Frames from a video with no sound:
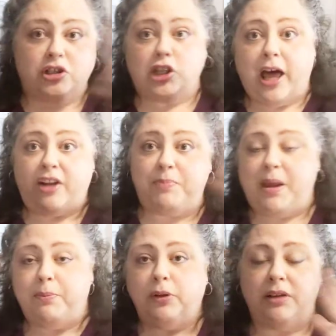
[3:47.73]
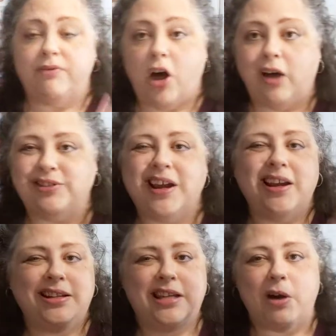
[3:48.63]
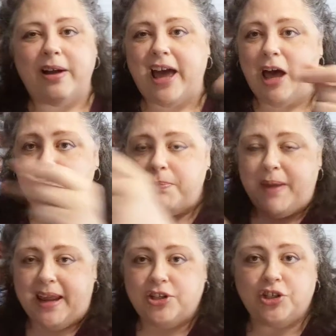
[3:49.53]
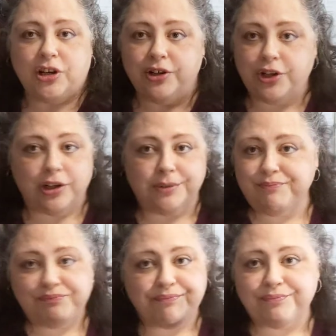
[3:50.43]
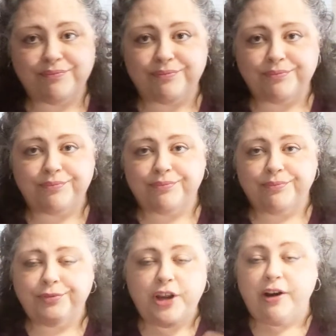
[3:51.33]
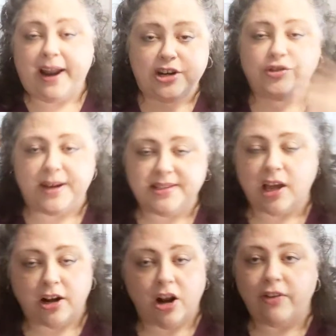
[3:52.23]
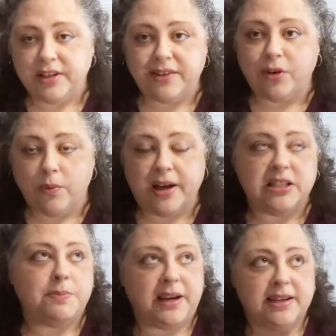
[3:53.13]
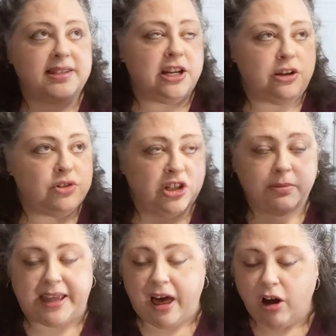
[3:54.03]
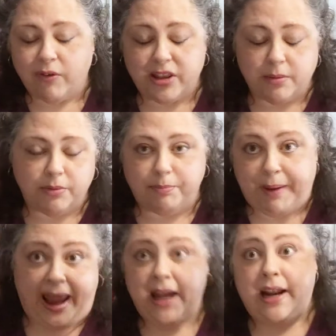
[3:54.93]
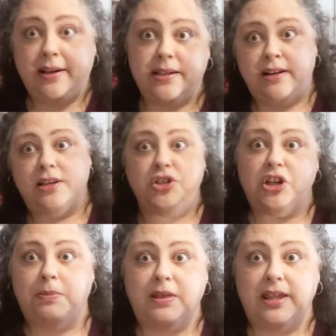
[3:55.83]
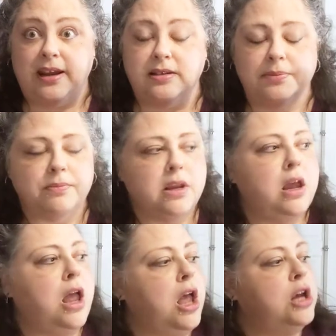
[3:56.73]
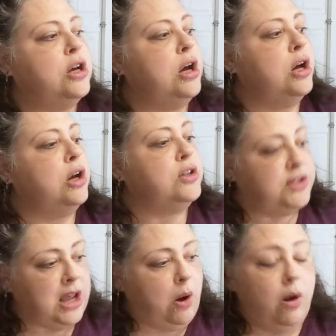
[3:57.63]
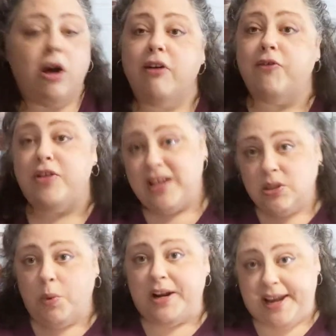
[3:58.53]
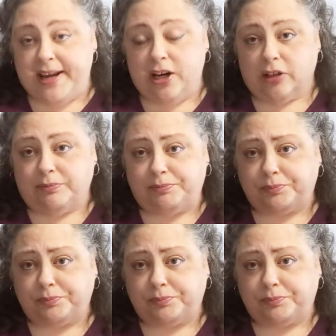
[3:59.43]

a lot of people involved, don't copy paste your entries on all the different ones, because then YouTube, the algorithm, panics and does stupid things. So for this one here,